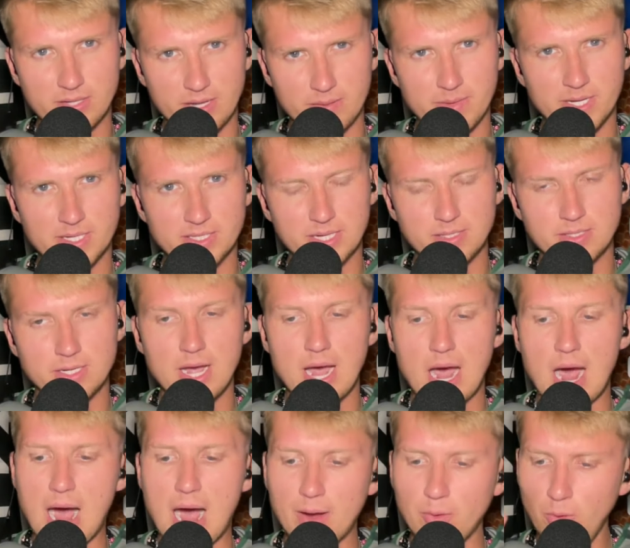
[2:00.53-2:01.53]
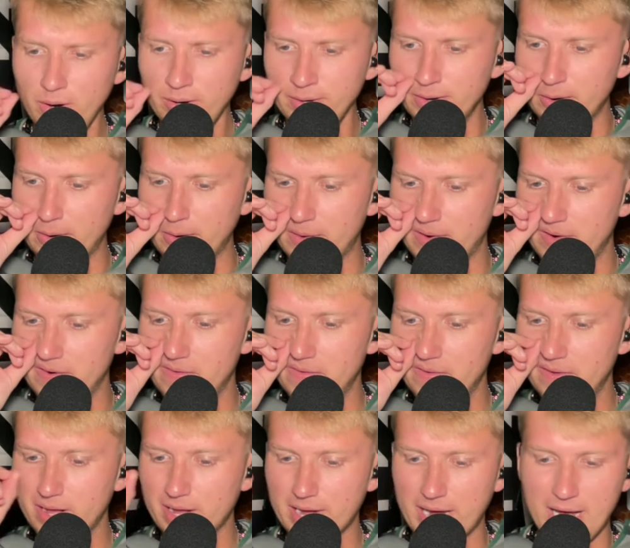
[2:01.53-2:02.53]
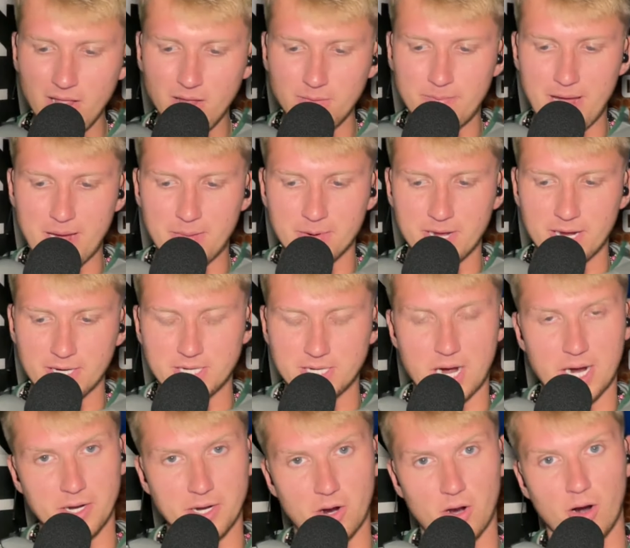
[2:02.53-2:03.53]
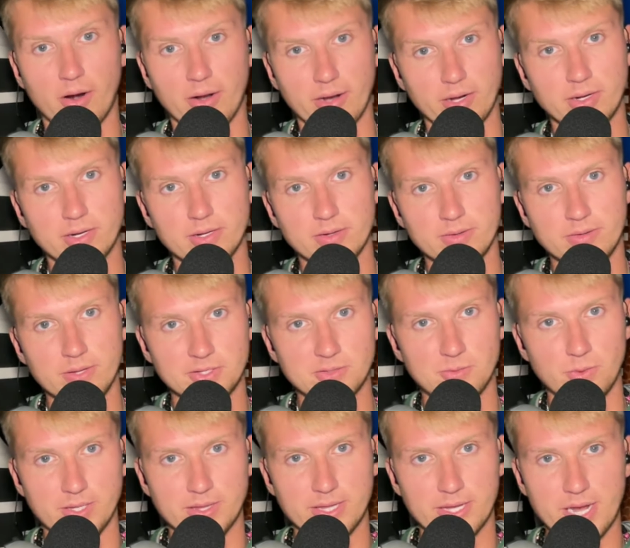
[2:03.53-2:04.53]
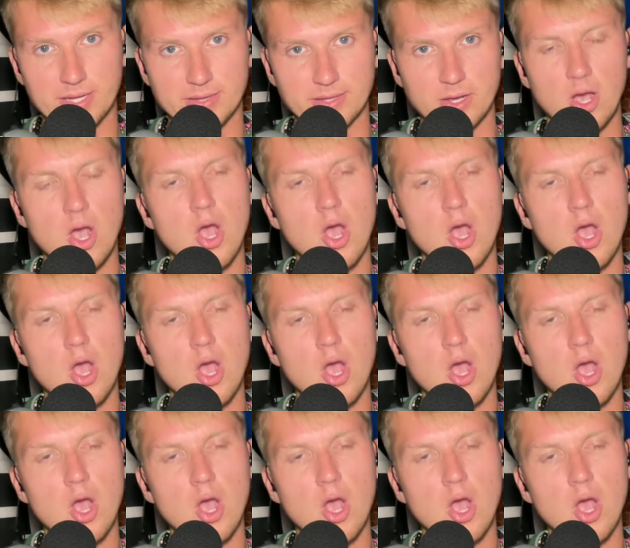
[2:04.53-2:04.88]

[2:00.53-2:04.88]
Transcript: that make sense? I wonder, Alabama got Tonya Harding this week. They got